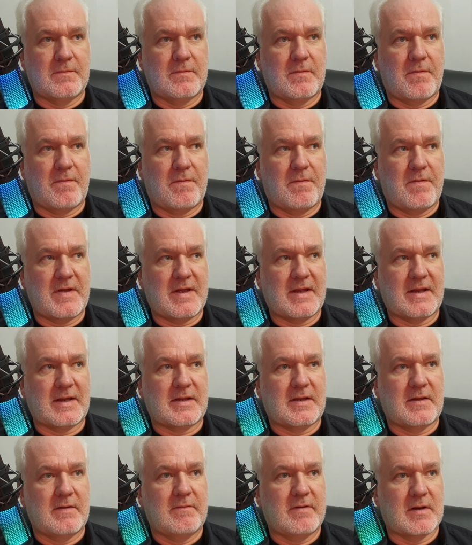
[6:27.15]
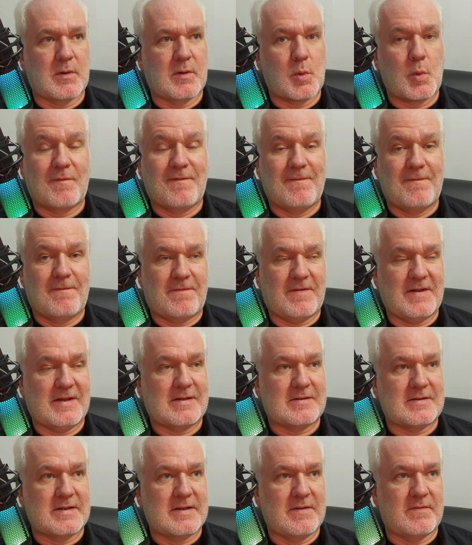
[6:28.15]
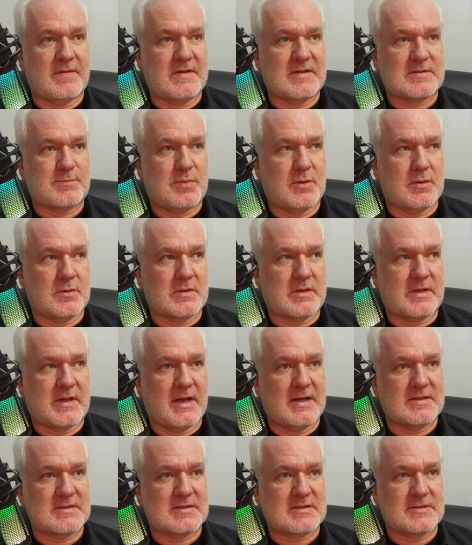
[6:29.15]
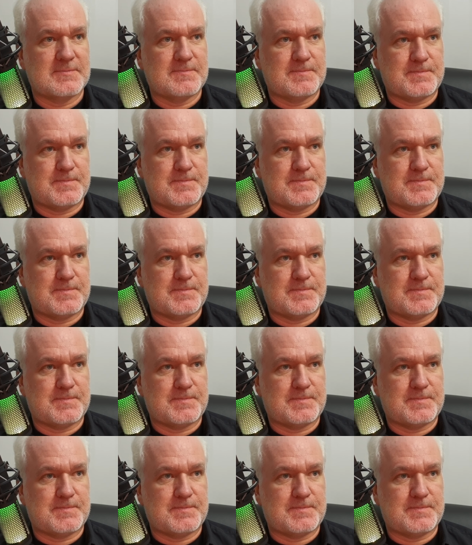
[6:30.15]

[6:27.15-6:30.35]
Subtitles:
think will fit in this podcast.